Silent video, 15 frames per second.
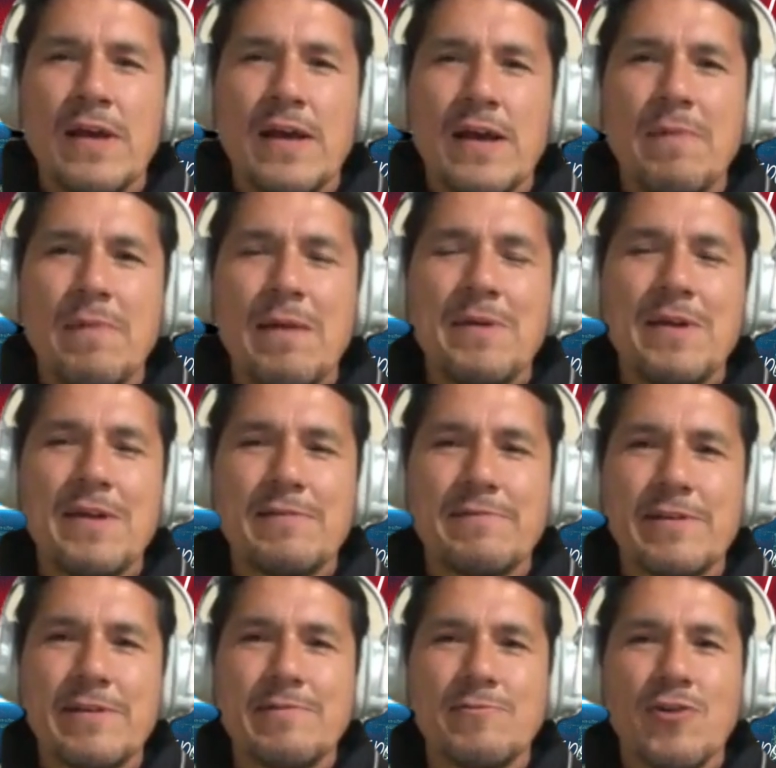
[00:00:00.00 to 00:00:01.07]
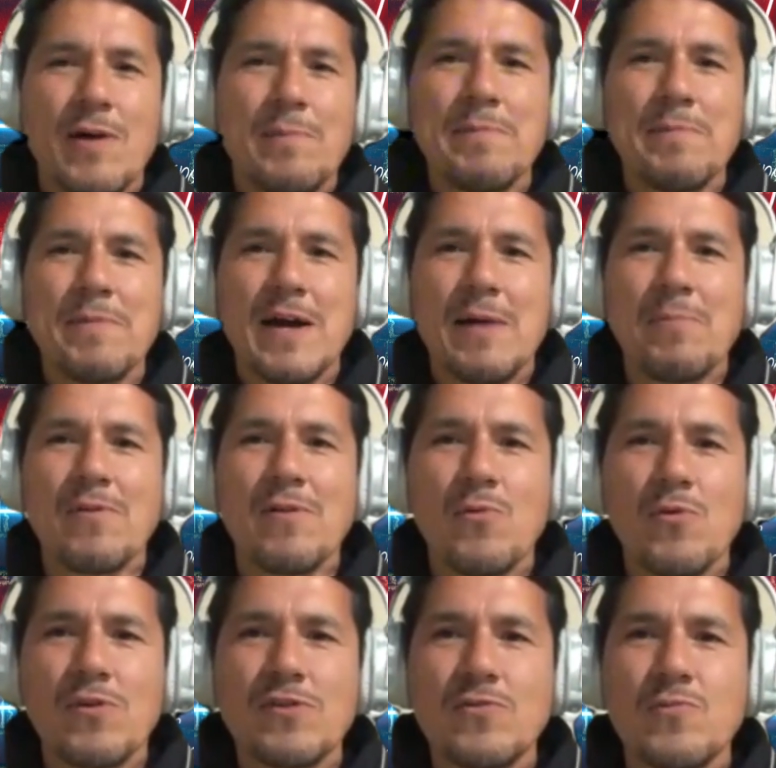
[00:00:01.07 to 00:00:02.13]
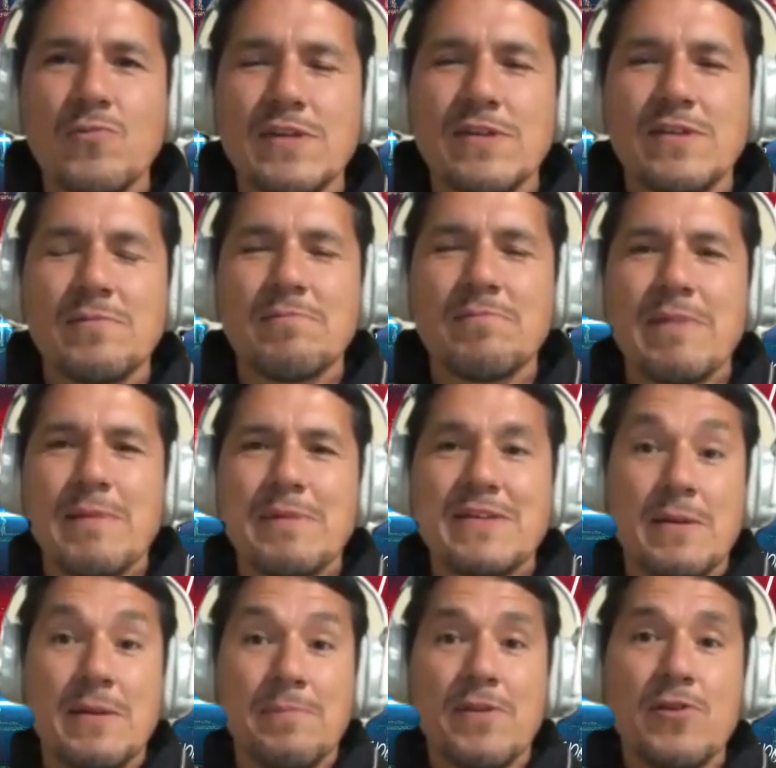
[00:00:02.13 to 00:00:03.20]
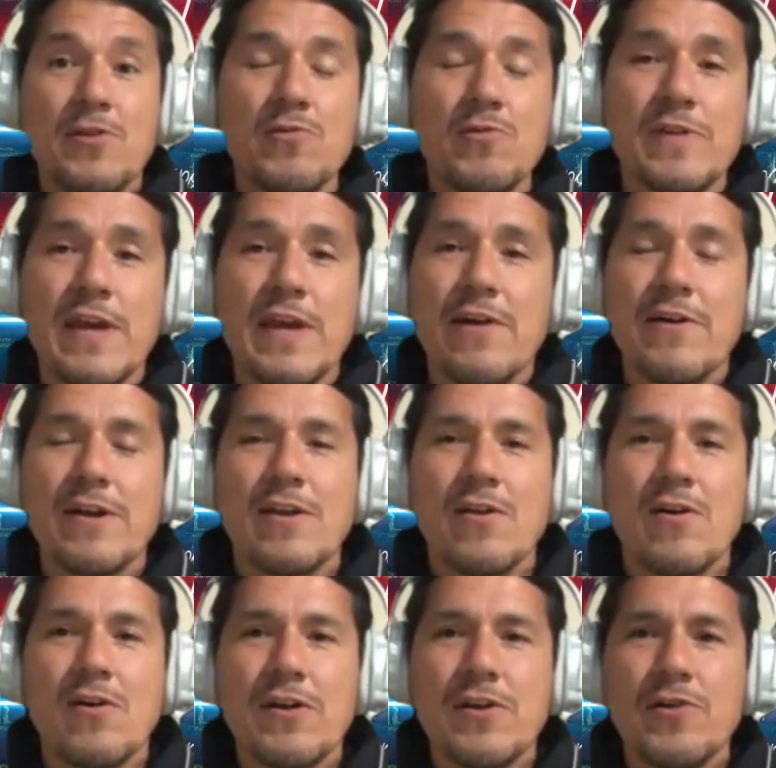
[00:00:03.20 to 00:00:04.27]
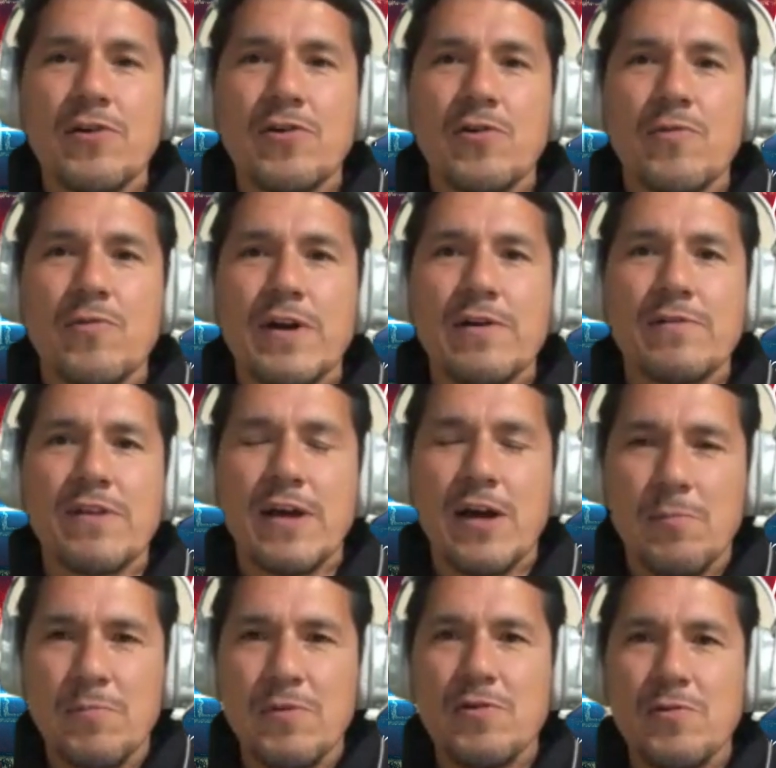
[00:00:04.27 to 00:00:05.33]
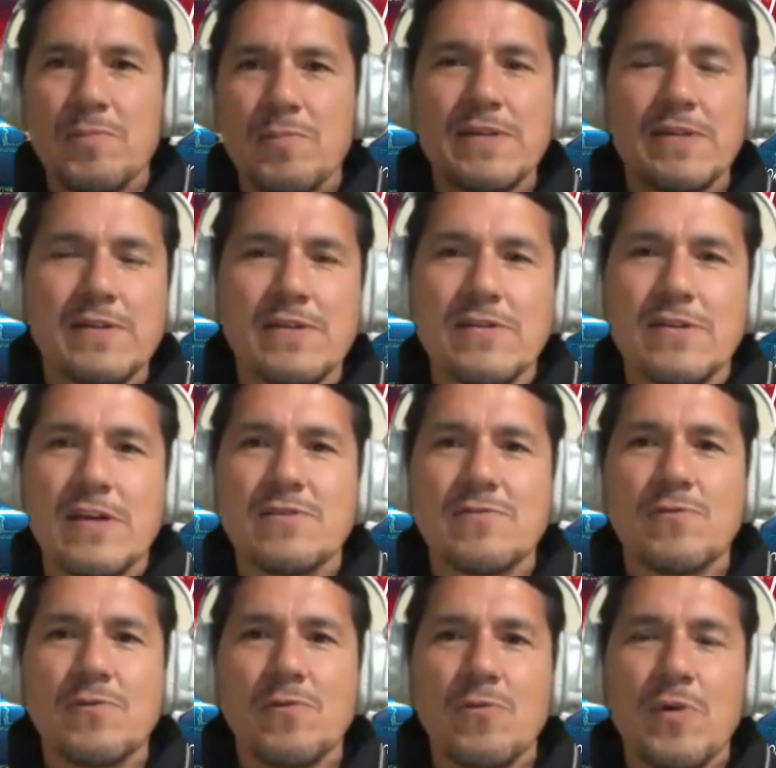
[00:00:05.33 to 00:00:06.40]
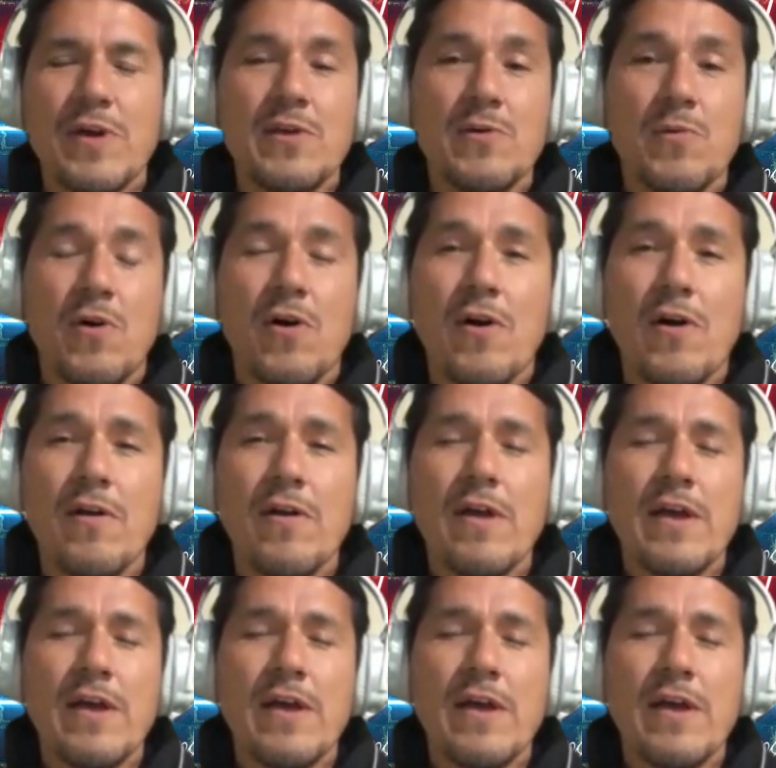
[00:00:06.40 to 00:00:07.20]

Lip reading: maybe to drop them a couple of words of wisdom, maybe something you've carried along in your career to help you to be successful the way you are.